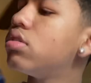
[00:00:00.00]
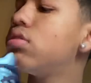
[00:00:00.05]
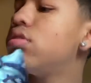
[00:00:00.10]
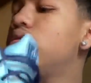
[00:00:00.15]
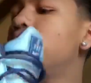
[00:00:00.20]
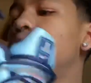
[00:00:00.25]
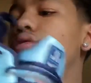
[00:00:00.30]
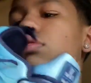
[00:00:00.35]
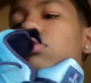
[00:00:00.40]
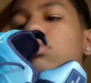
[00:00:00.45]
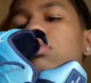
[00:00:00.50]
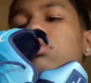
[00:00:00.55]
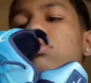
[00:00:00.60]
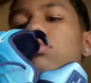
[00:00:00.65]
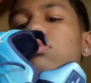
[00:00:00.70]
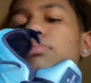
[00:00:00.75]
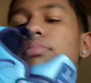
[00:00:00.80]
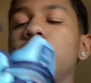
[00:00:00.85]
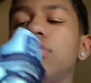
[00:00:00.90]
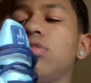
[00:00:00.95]
Mm,
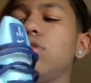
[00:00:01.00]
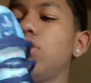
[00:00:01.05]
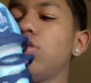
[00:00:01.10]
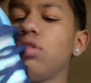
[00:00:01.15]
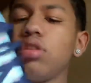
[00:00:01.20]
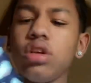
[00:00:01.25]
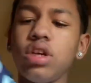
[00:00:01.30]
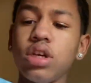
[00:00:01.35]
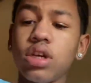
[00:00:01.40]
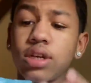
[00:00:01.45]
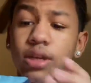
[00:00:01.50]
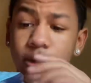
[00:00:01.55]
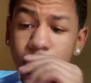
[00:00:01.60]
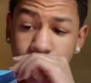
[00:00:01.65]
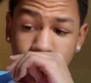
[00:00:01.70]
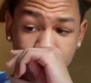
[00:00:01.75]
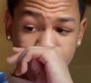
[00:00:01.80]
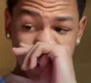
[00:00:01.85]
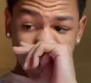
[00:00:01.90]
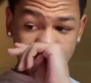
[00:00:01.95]
but they're still in good
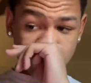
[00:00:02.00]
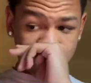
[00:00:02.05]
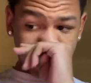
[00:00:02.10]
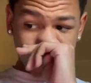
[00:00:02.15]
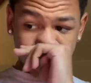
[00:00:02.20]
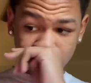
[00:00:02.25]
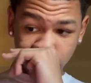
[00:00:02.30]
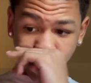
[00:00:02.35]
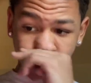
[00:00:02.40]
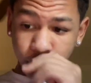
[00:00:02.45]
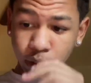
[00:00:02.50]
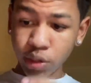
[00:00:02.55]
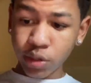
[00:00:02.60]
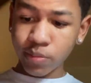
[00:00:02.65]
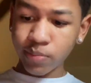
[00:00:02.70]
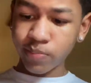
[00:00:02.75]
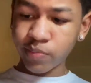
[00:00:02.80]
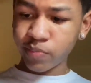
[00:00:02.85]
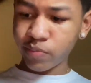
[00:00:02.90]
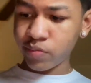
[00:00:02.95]
condition, literally.
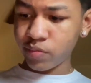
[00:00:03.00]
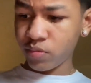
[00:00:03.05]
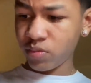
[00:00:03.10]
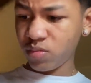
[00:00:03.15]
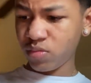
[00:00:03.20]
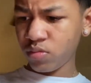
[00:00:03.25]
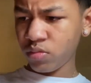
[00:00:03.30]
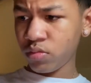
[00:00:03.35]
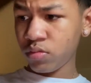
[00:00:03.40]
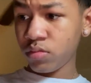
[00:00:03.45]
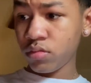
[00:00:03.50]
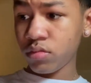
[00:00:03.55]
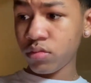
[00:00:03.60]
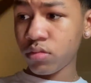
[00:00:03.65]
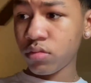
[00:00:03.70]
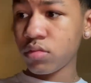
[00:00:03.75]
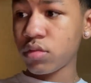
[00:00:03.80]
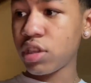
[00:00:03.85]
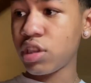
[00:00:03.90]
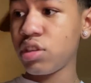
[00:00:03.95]

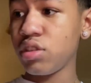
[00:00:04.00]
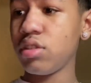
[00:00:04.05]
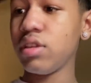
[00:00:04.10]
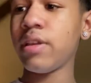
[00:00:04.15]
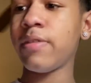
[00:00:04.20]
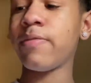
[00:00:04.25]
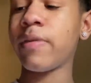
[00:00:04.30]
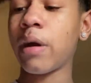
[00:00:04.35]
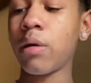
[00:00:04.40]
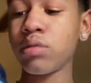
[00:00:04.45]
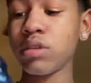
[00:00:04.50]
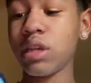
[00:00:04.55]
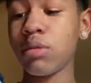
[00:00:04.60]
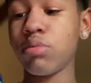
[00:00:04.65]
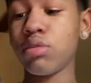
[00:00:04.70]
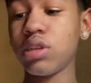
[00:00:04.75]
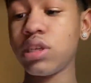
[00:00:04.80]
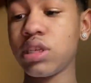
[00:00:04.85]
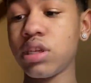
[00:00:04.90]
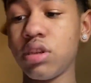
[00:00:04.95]
These, if I was
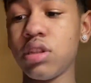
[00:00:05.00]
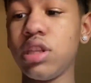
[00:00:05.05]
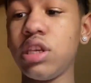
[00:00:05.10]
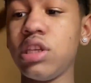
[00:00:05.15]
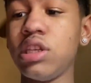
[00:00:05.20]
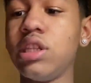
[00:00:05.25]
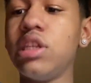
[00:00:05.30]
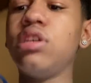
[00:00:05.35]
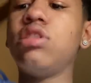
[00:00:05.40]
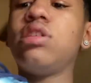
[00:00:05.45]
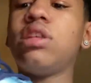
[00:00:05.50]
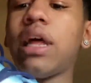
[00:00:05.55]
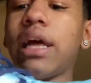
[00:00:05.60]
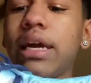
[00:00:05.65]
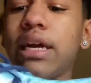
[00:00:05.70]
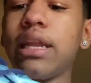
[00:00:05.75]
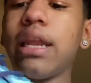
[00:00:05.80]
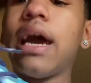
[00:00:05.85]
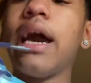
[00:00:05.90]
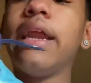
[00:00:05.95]
able to sell these, these like
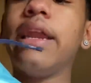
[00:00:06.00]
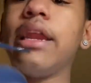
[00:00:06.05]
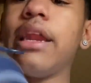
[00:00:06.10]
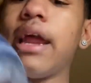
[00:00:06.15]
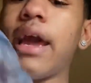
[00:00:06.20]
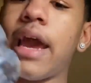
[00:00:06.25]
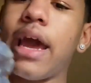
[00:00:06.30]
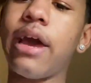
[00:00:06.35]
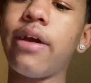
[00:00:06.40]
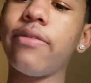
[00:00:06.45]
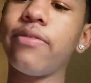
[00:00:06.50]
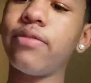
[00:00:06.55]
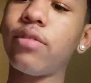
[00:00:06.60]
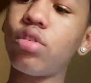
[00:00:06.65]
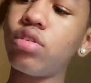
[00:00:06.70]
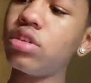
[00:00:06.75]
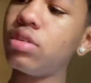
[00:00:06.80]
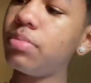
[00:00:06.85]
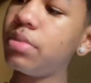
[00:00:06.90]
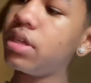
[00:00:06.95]
a nine and a half.
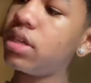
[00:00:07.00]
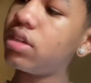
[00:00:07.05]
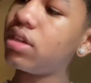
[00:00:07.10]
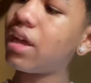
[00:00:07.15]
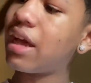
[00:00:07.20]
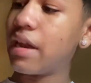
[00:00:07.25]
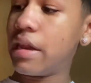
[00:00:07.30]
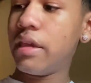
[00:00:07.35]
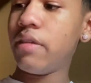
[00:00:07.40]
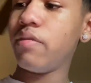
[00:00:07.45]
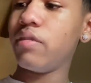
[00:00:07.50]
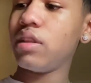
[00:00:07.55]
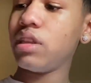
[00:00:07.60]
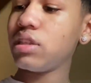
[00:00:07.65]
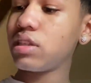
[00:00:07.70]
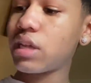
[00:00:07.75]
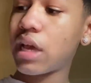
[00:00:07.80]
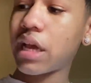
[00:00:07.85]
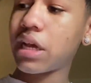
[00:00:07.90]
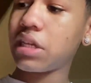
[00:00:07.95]
Only be, not even,
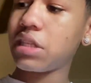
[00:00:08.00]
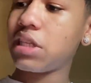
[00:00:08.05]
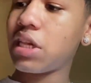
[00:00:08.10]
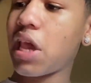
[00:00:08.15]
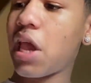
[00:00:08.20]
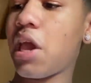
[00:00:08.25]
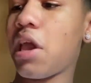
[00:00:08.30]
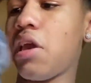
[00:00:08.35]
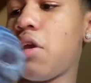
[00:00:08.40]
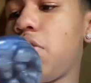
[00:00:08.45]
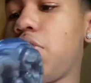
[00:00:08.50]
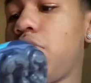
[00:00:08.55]
these like a 10.